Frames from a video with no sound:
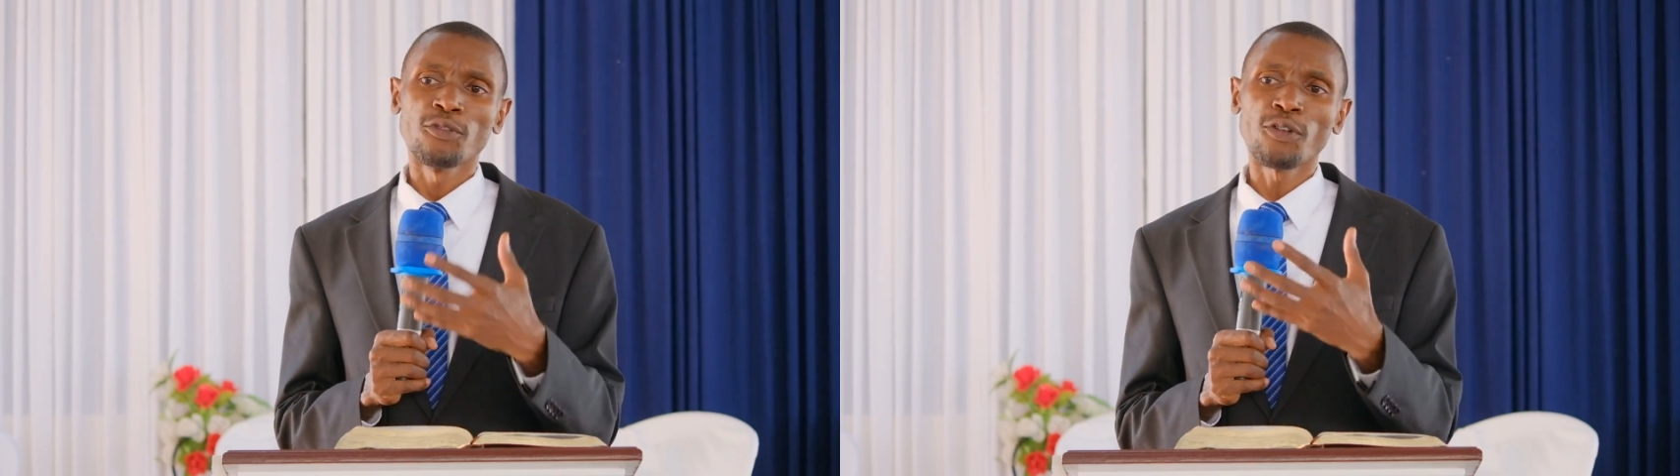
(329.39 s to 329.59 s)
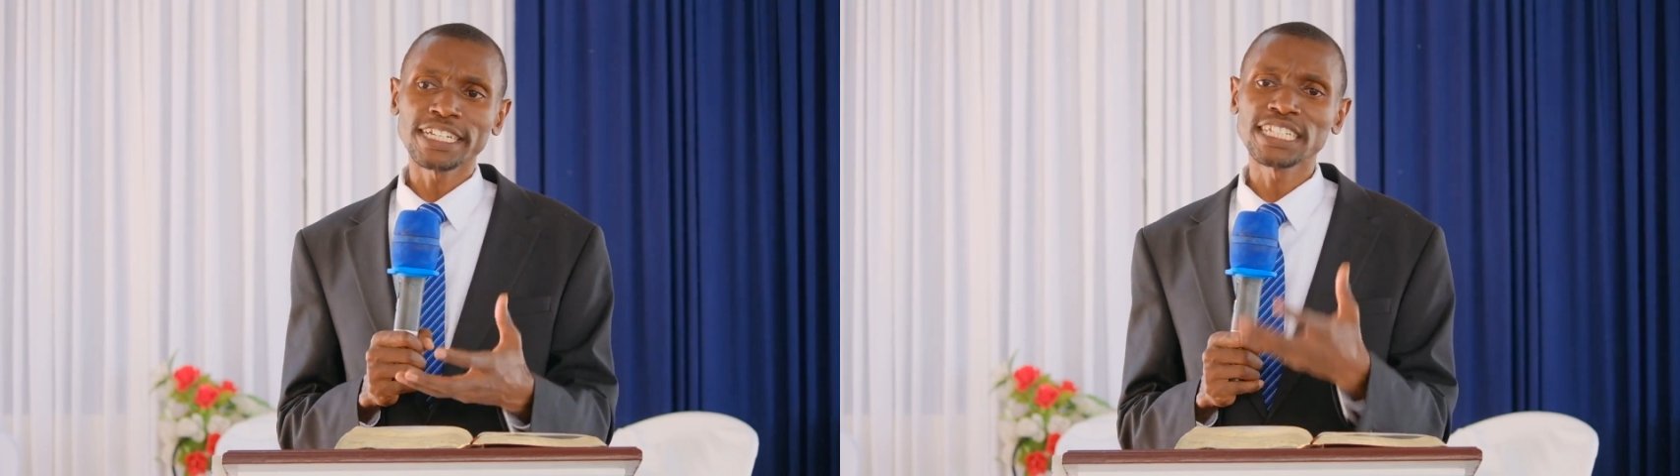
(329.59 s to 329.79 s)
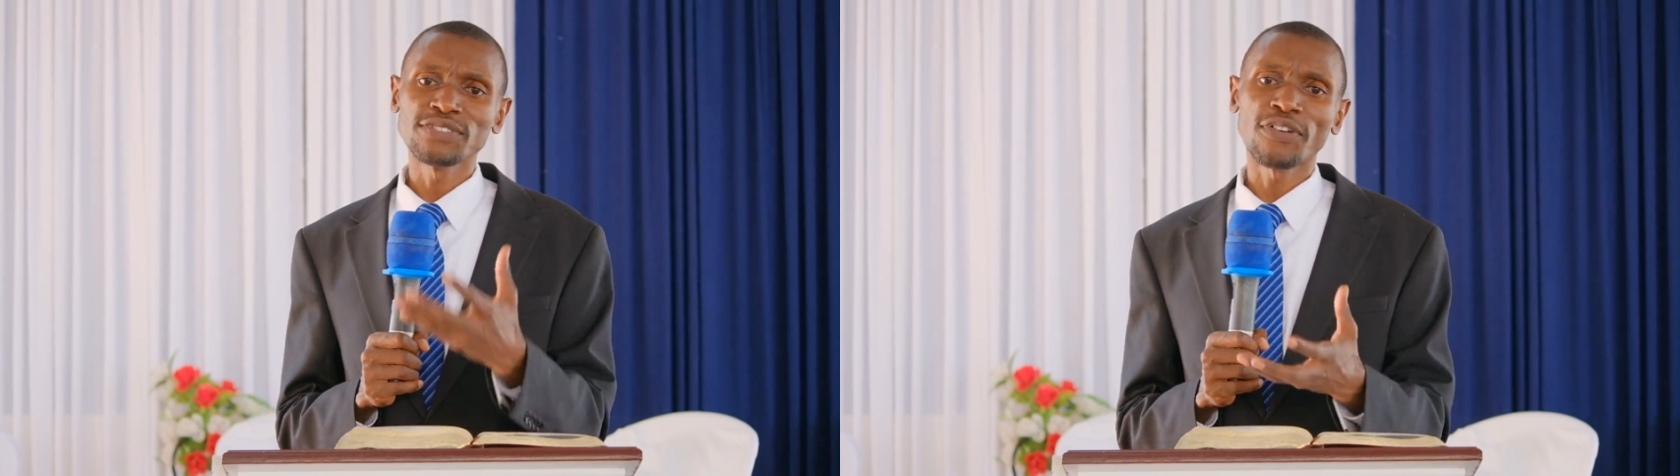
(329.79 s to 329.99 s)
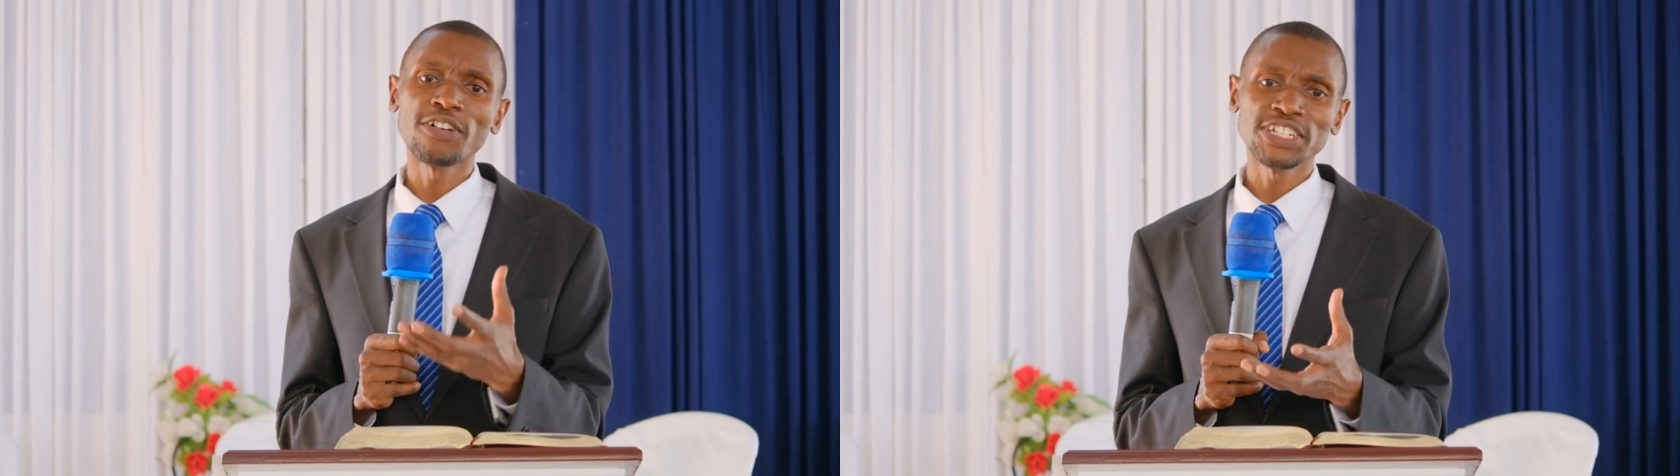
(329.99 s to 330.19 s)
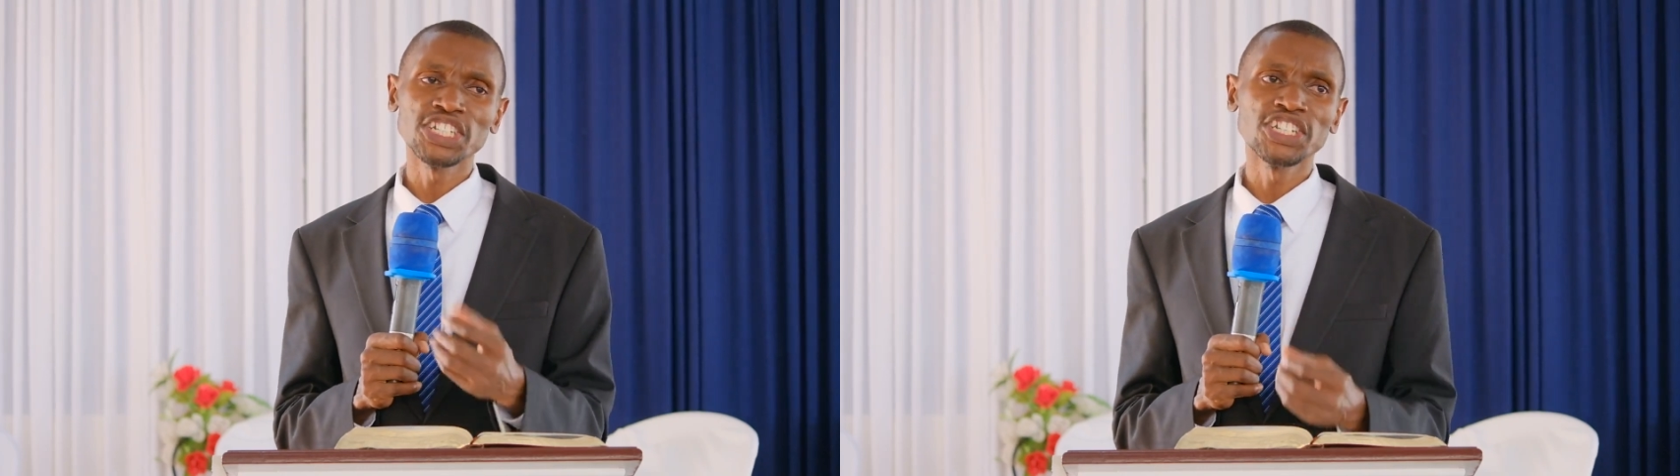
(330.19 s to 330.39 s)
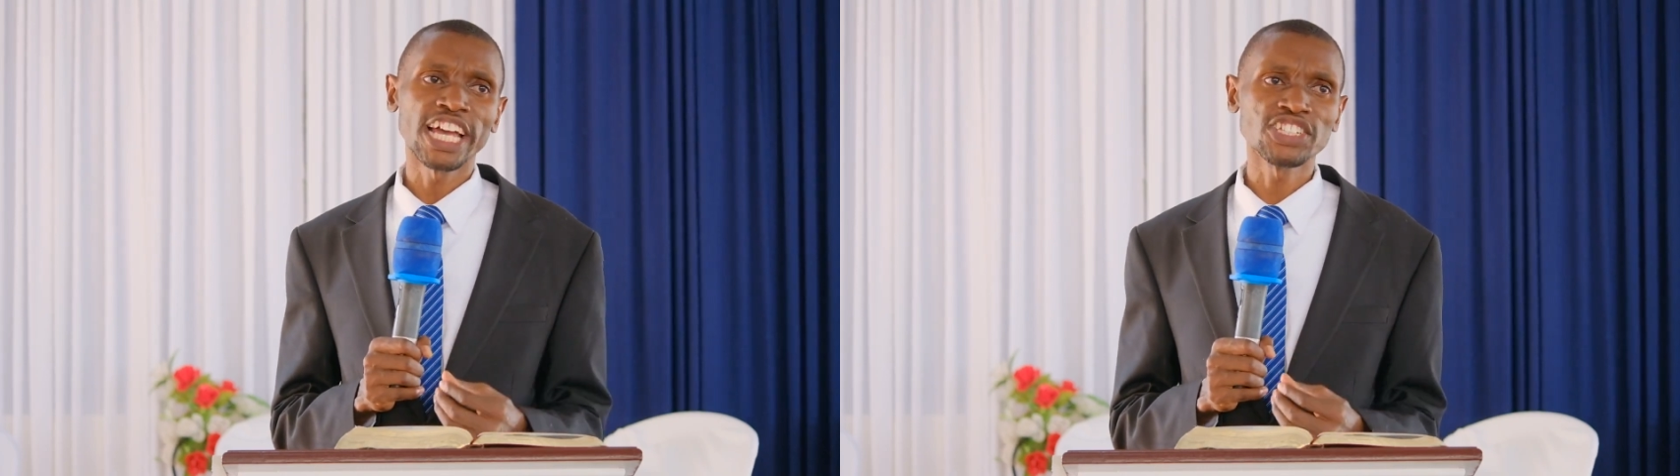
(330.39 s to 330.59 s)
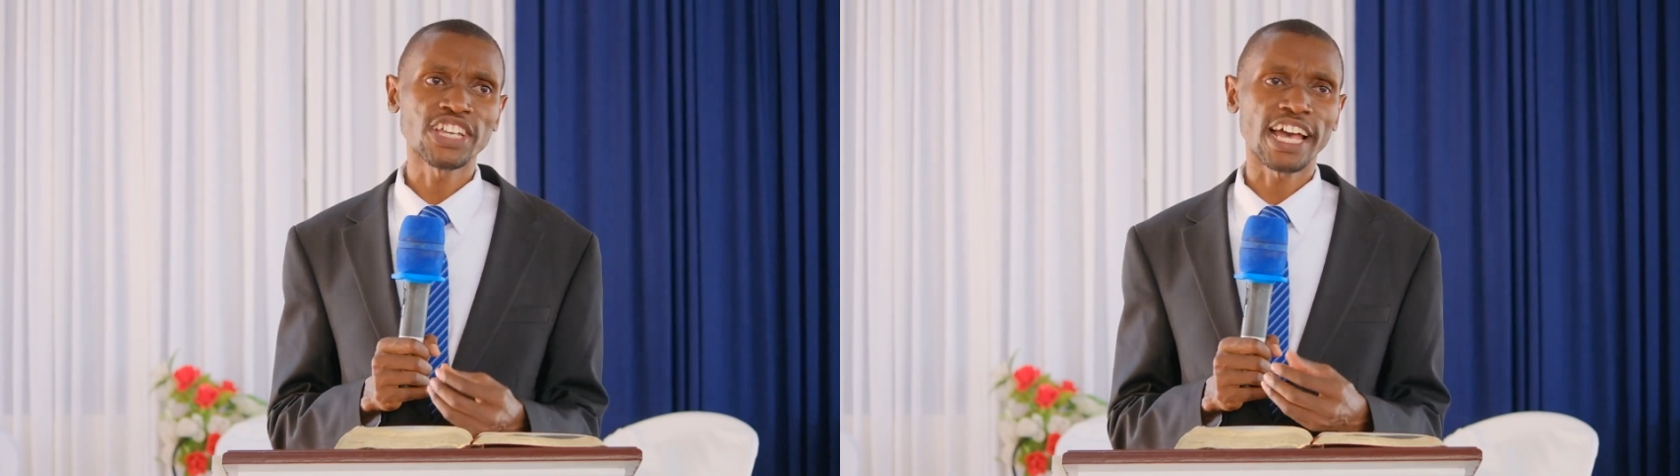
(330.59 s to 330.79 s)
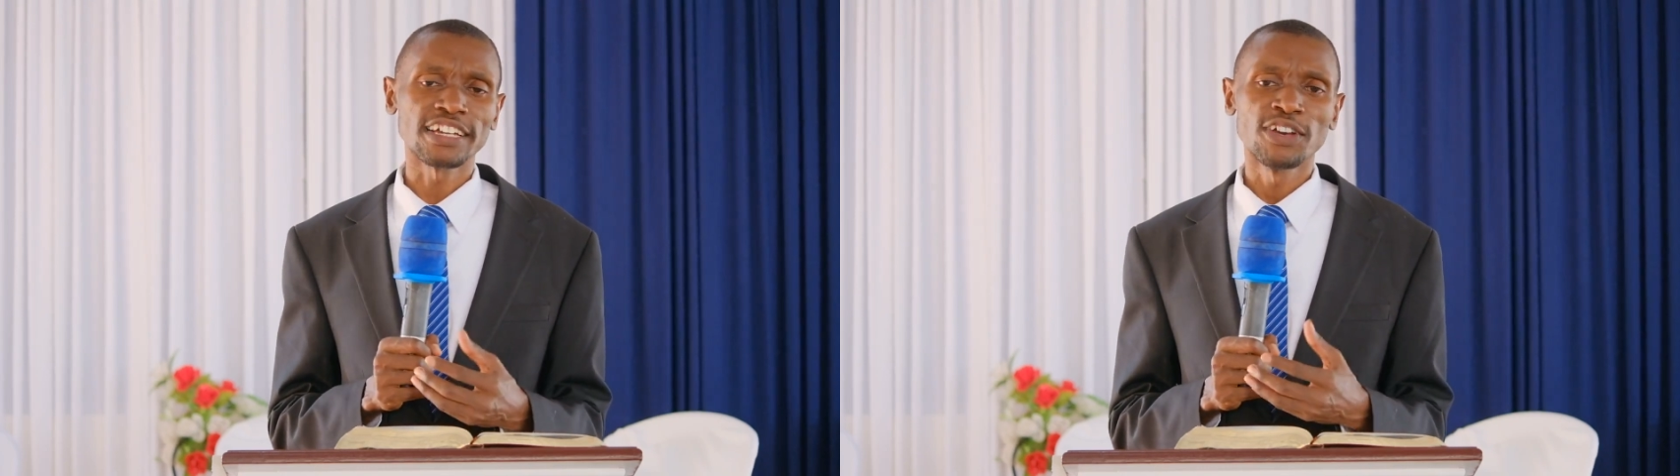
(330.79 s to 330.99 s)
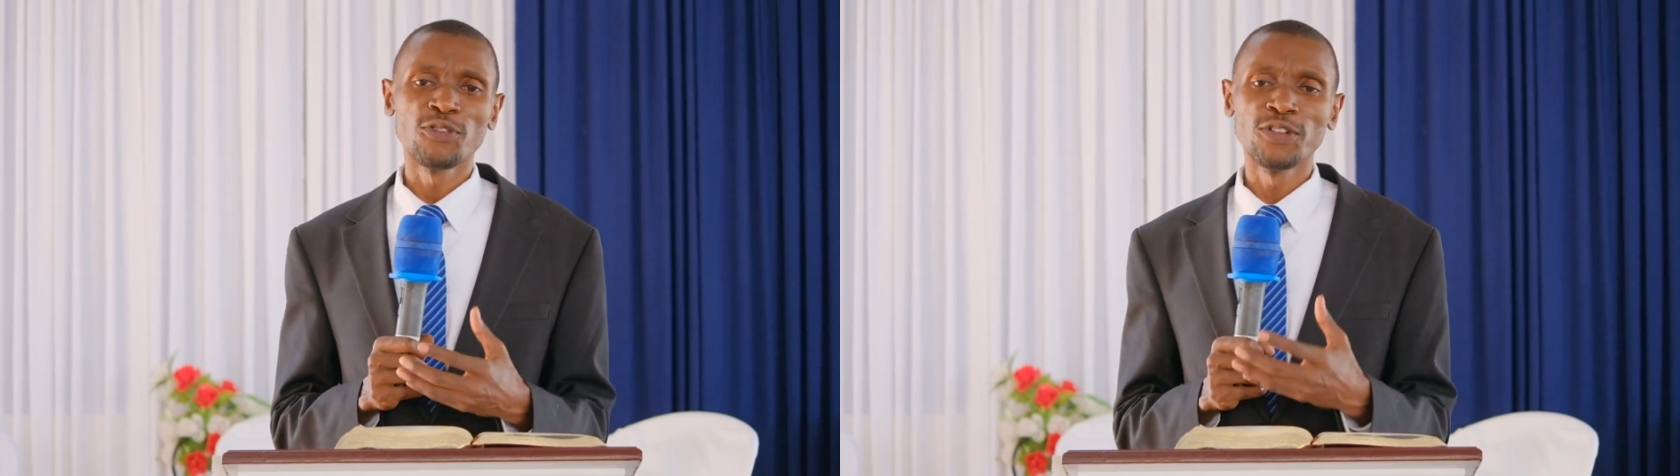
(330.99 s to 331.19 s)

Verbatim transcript: what is found in nature